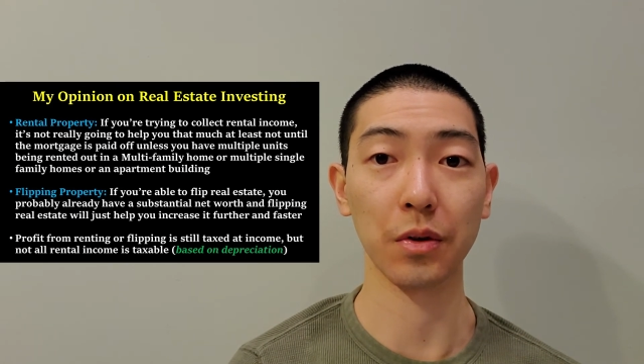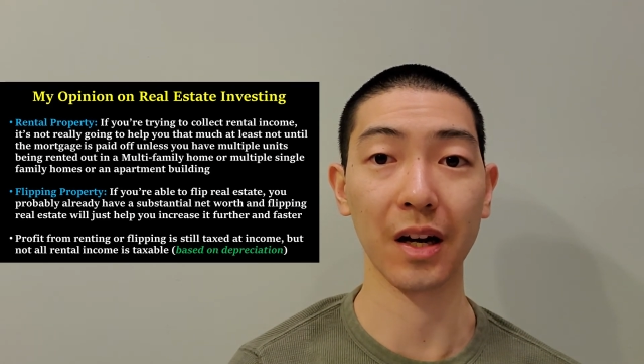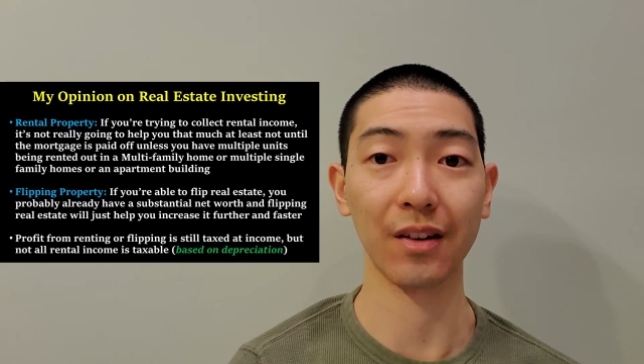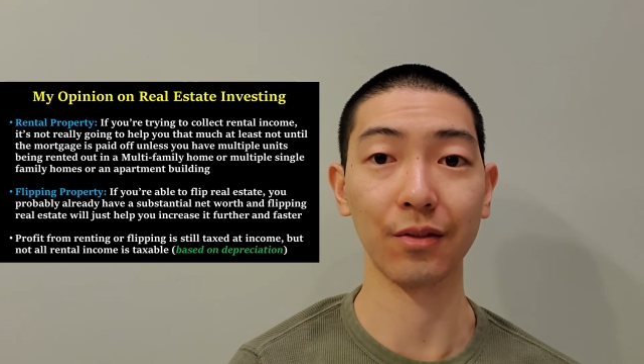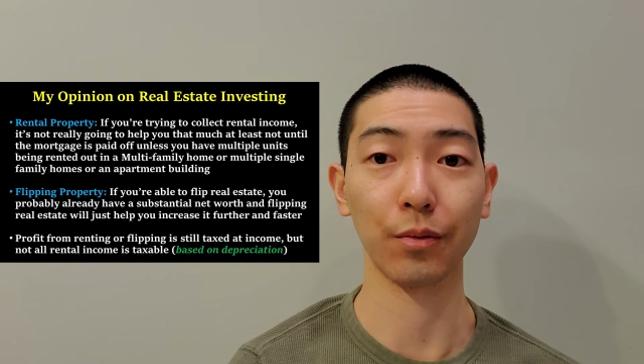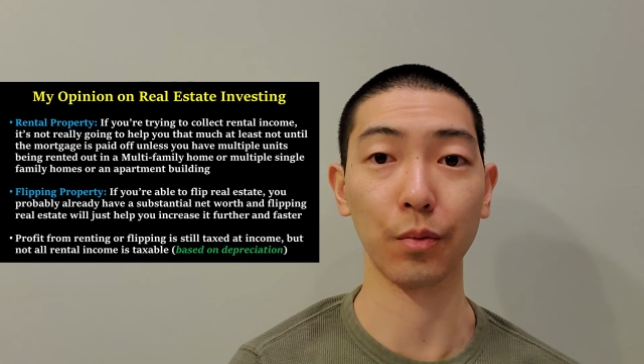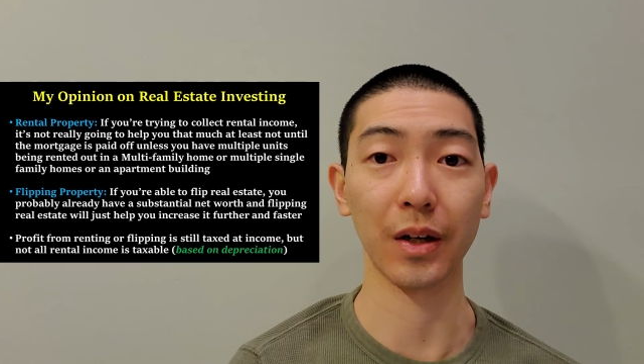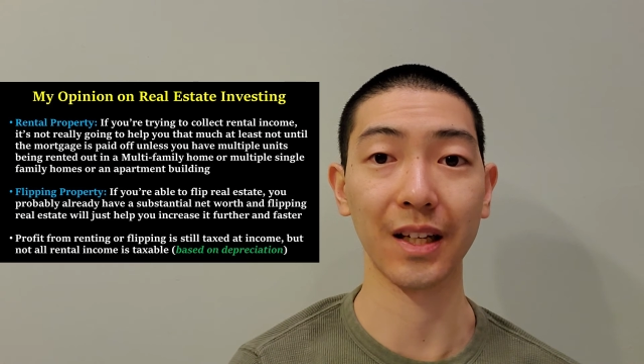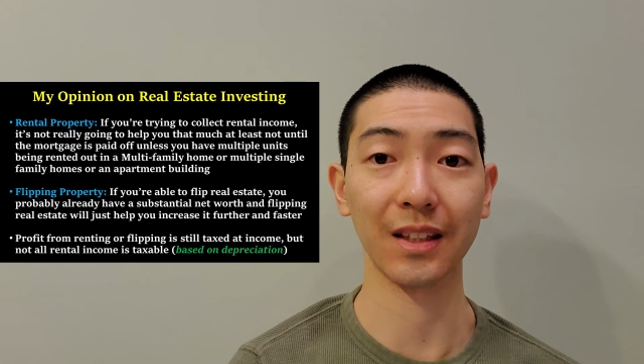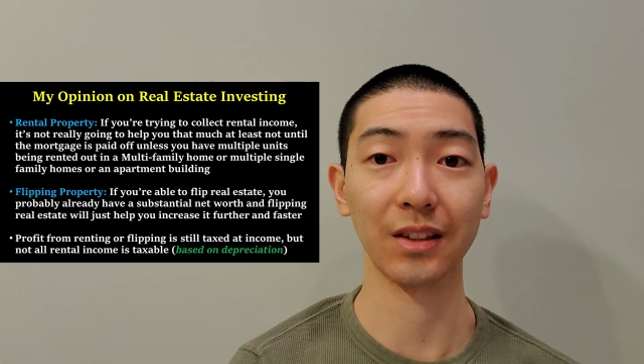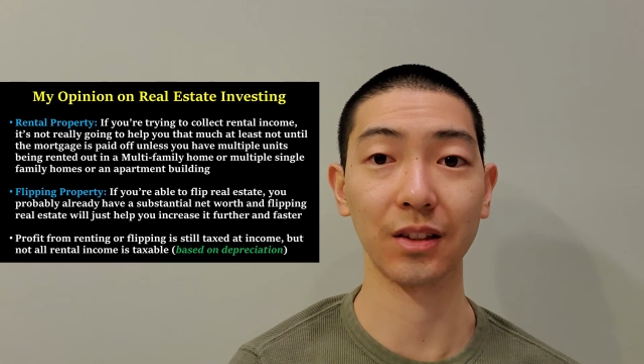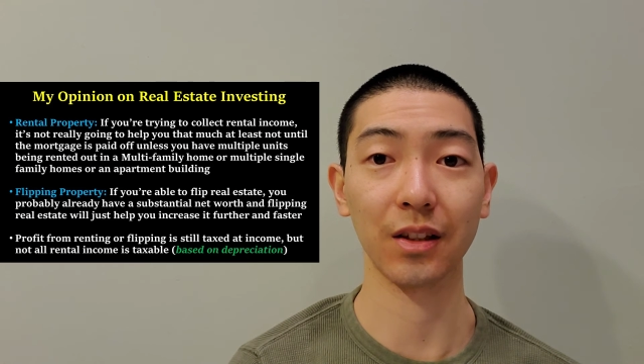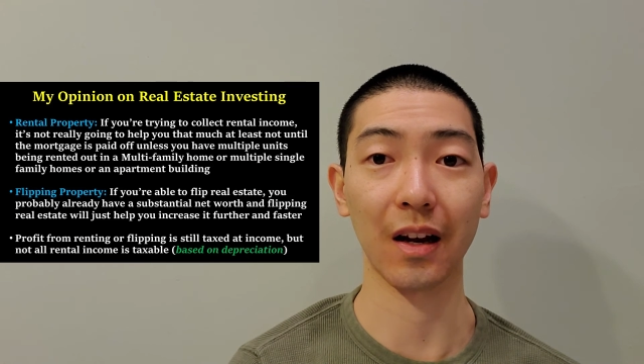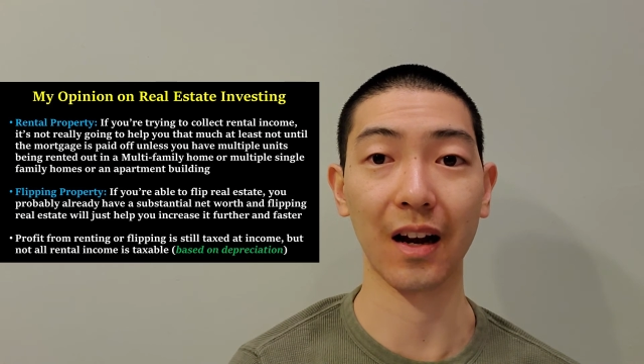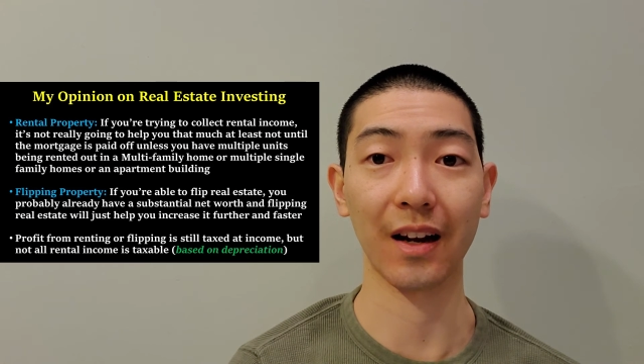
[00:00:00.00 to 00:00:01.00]
have ways
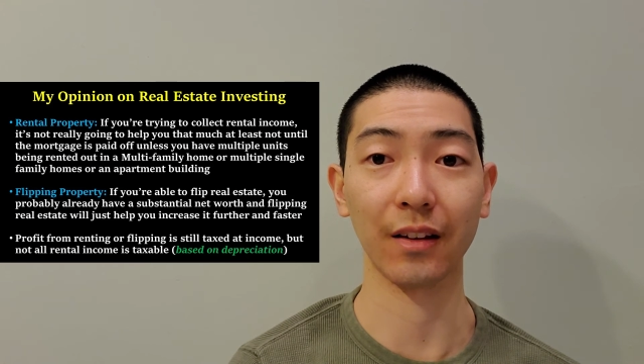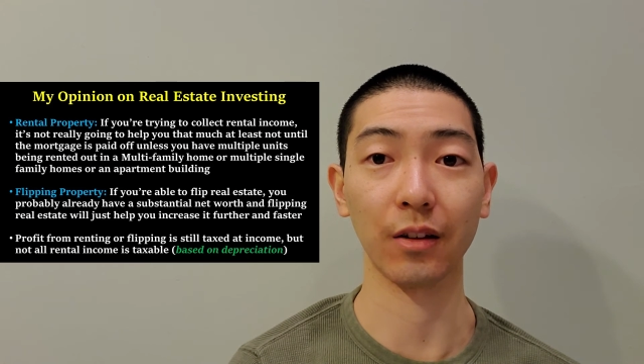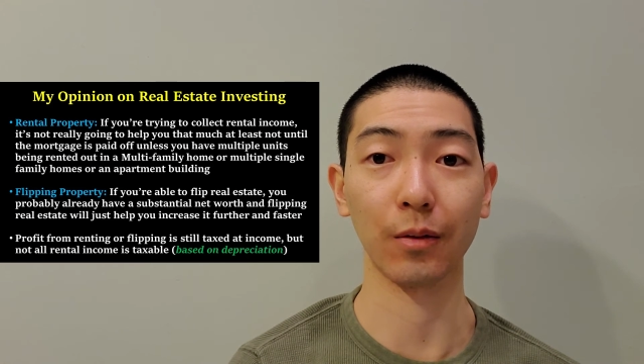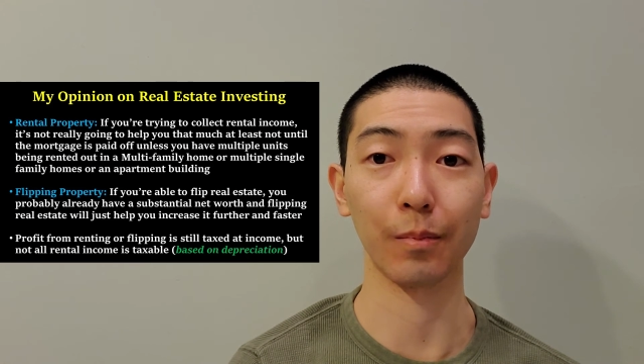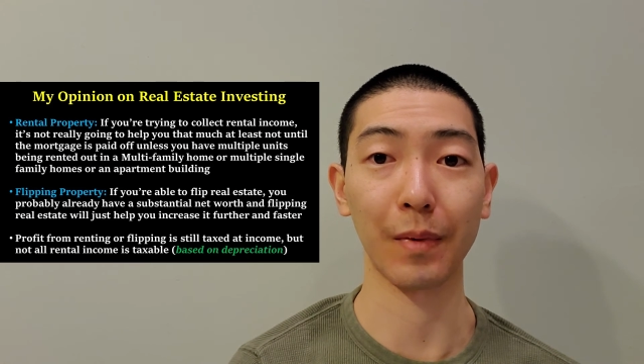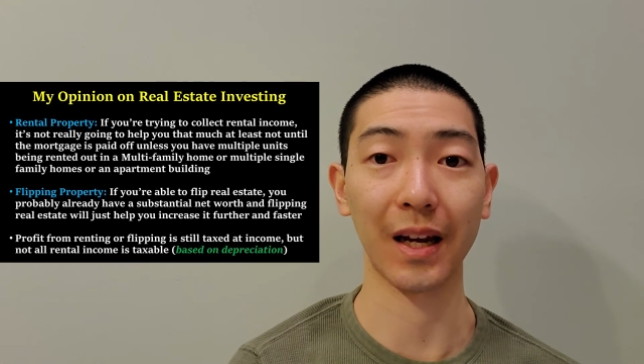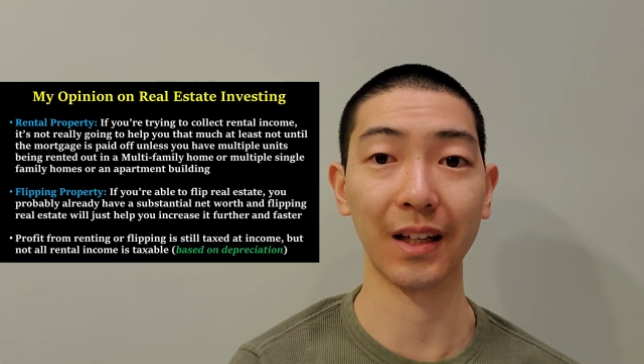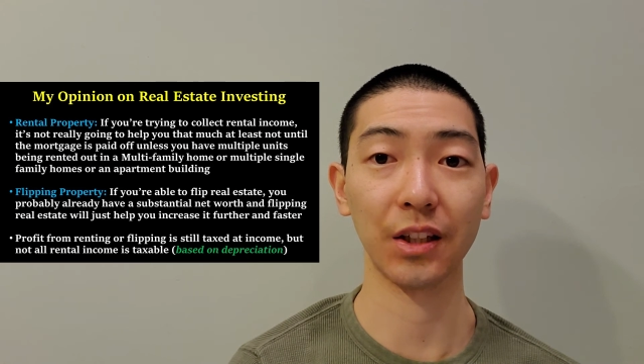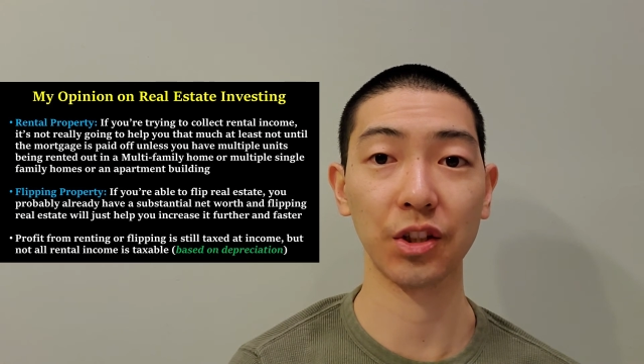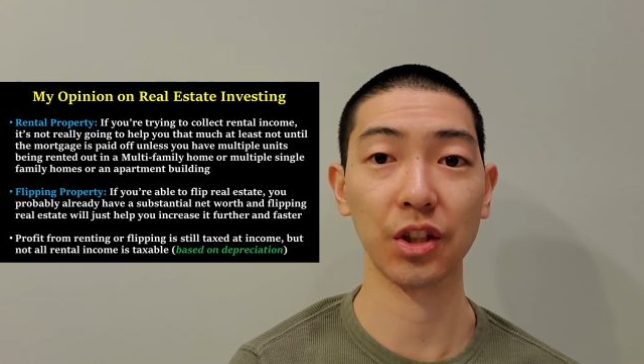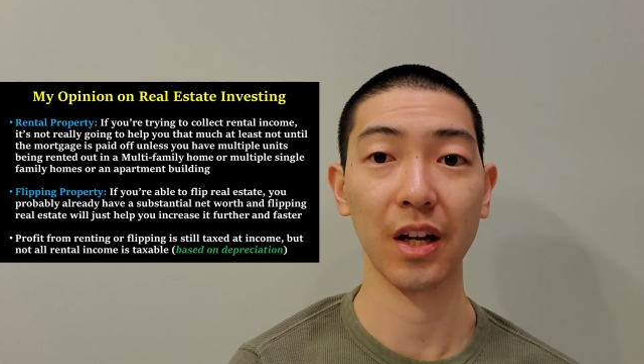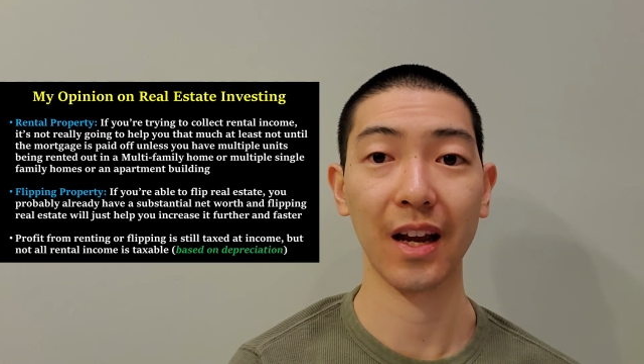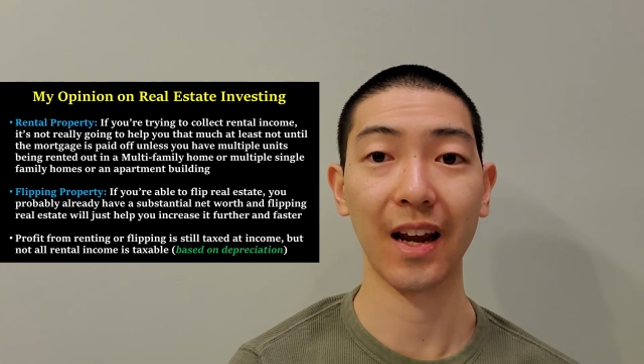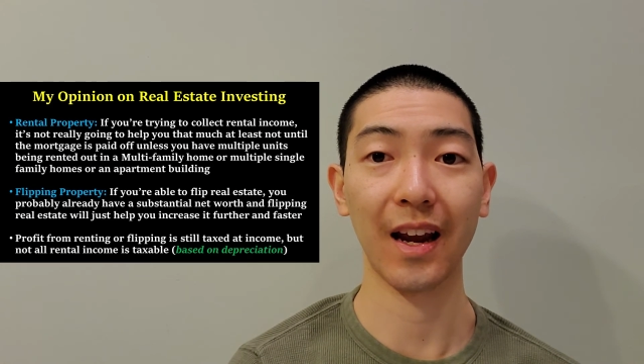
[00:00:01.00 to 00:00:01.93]
to either manage